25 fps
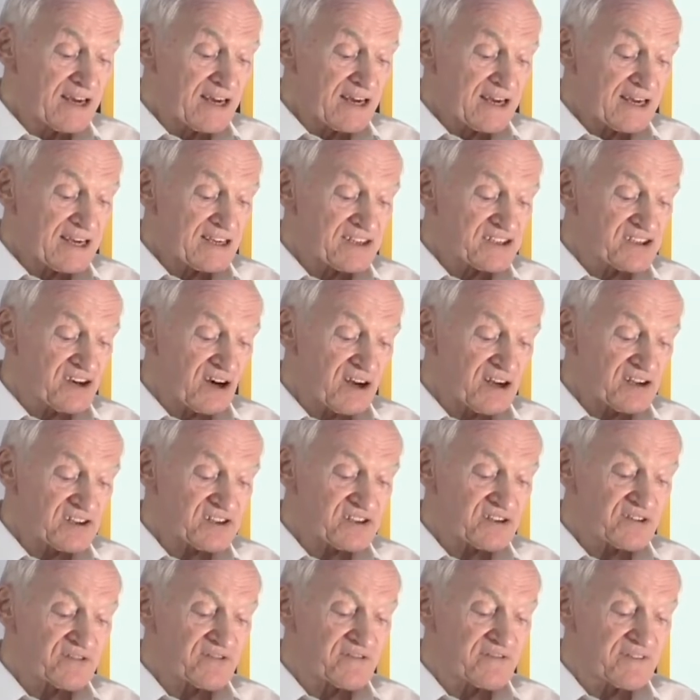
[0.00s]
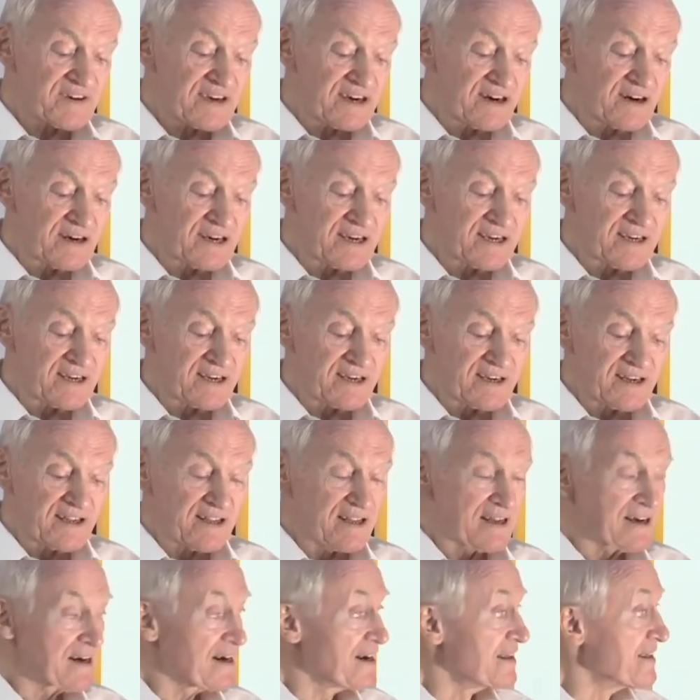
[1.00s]
is also very,
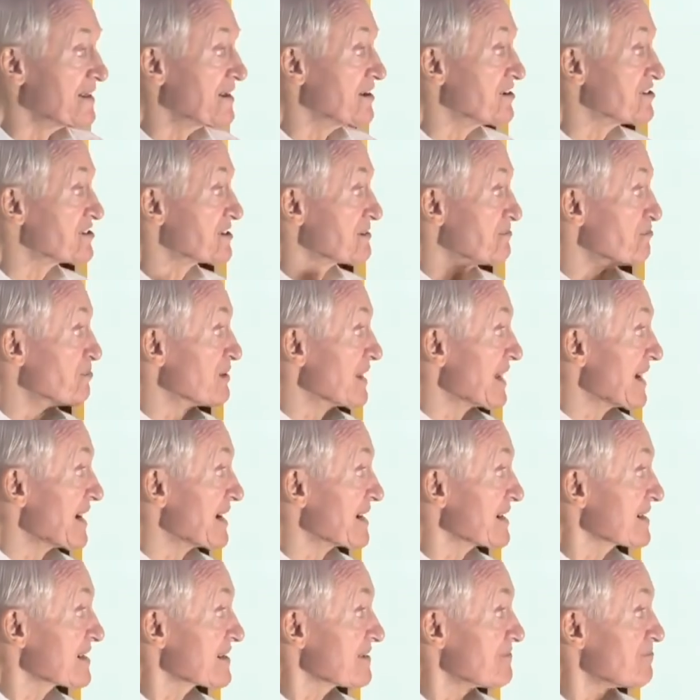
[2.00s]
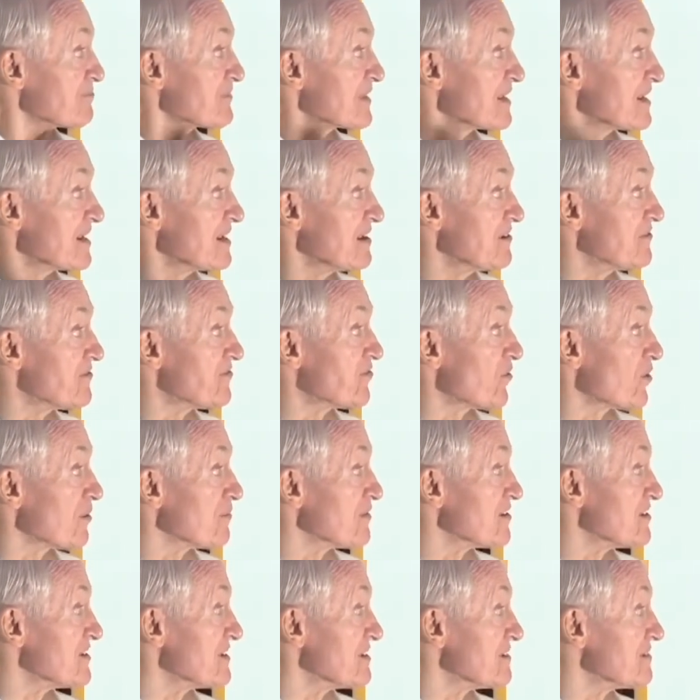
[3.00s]
and then is a blank,
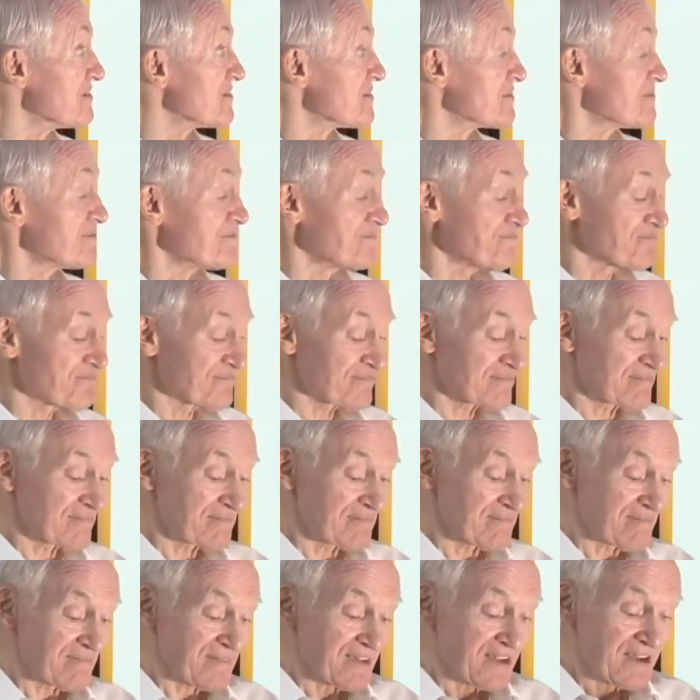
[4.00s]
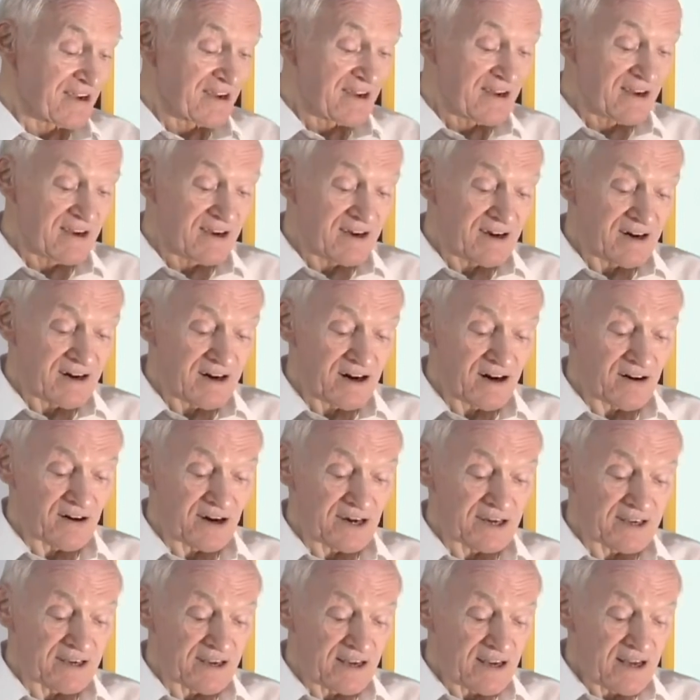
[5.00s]
informative. All
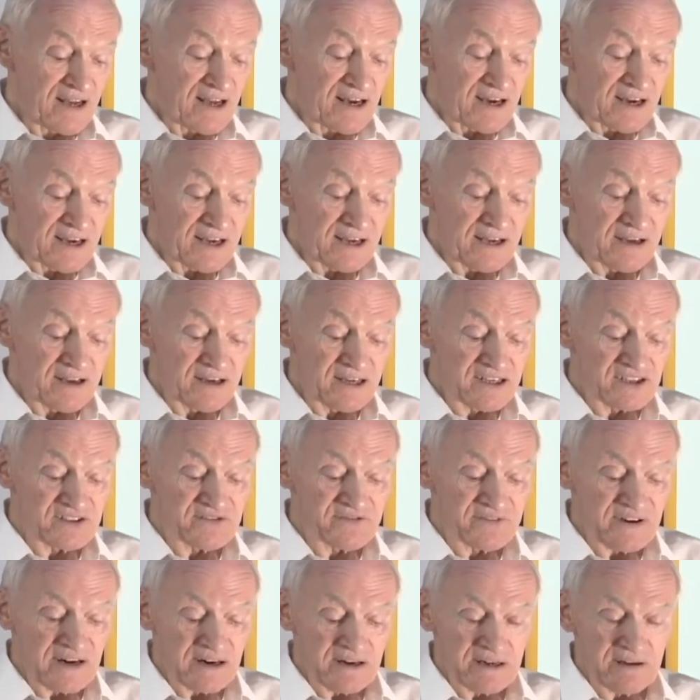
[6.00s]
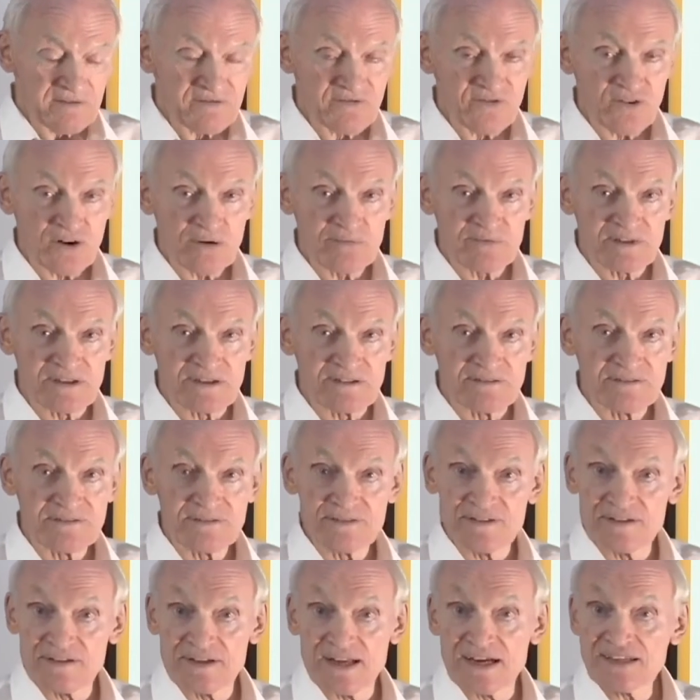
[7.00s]
right, it is very informative
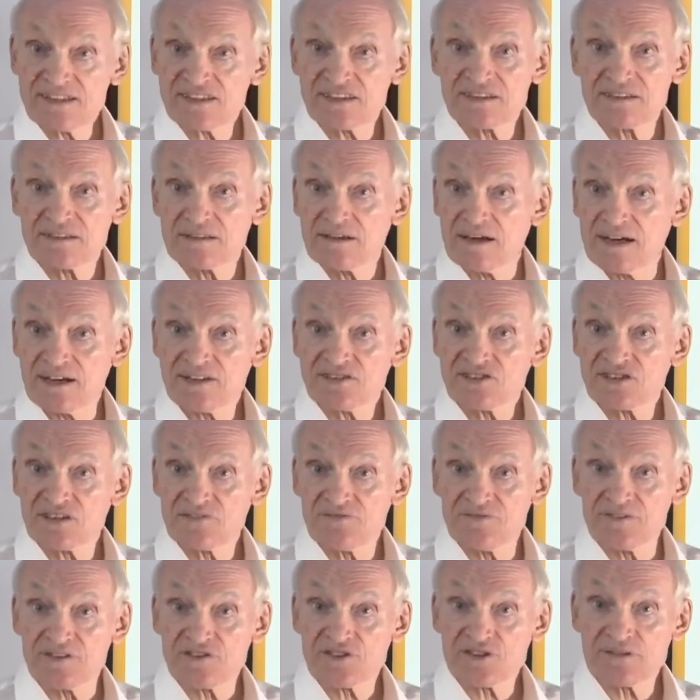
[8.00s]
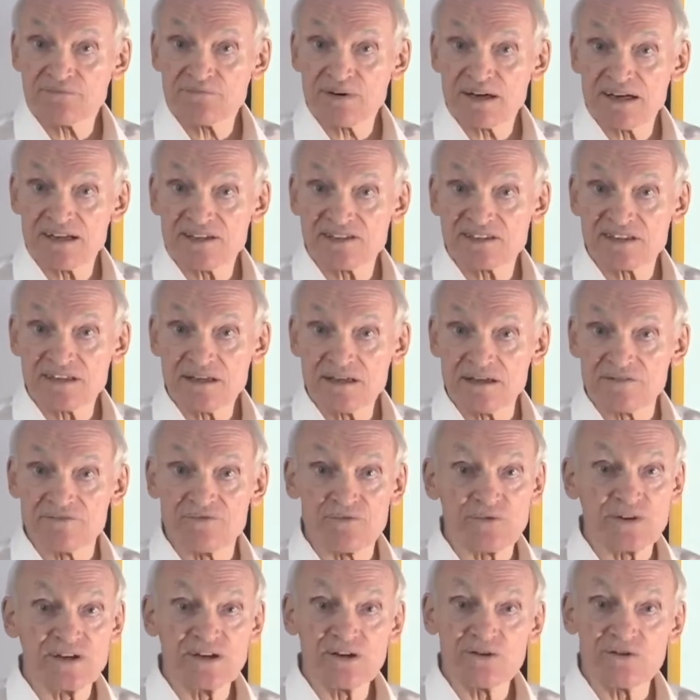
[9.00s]
that's, that's sufficient by itself.
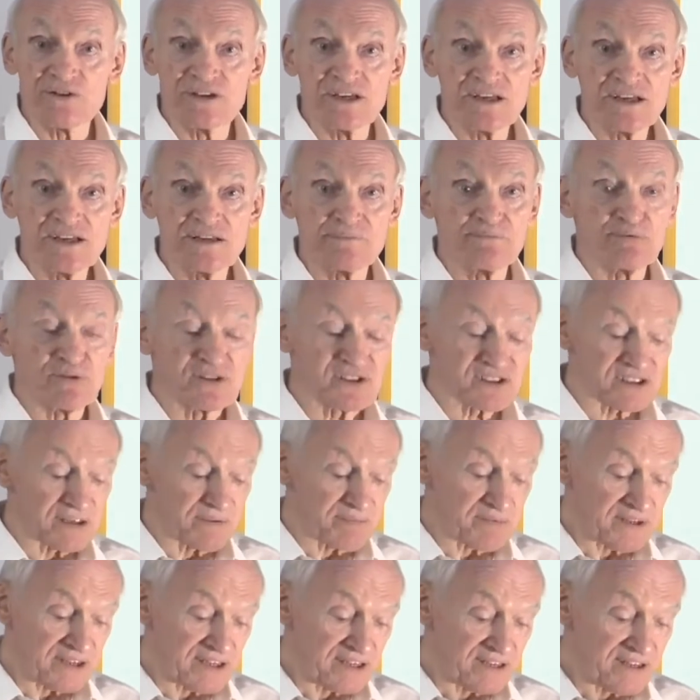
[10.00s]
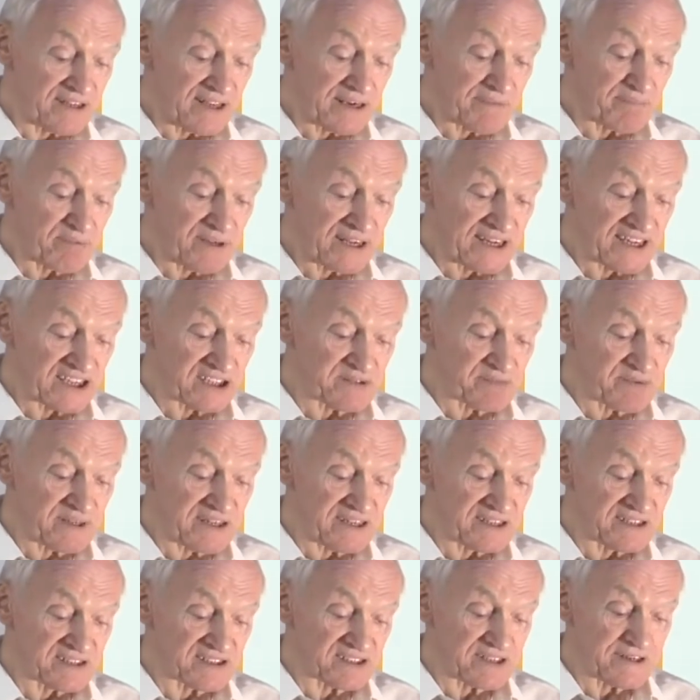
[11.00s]
We don't need to put something in that blank
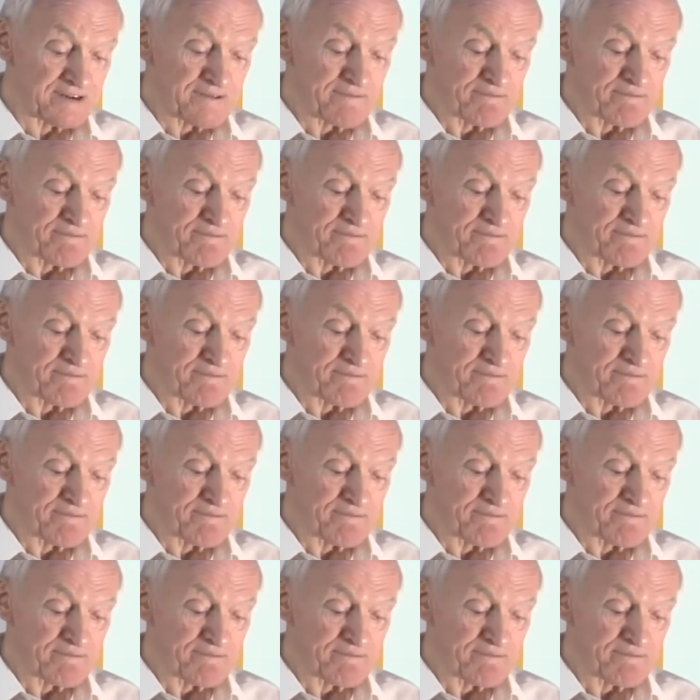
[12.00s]
space.